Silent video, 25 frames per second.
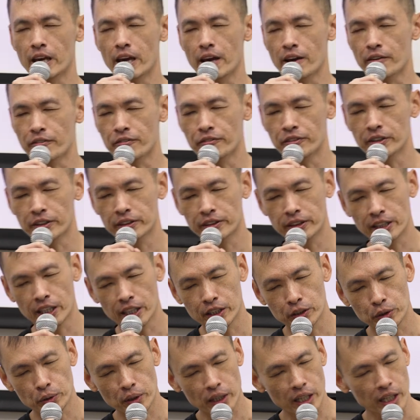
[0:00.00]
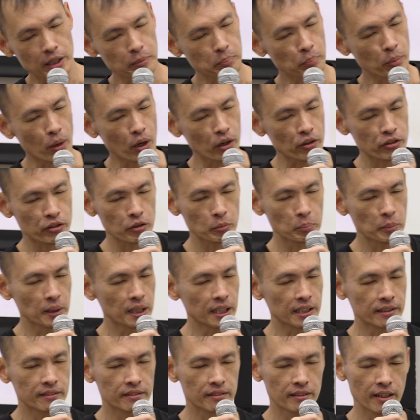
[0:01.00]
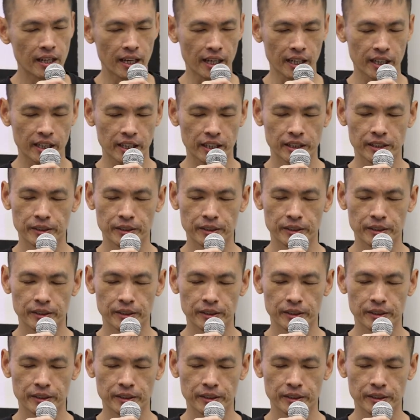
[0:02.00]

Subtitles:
everything you can possibly take.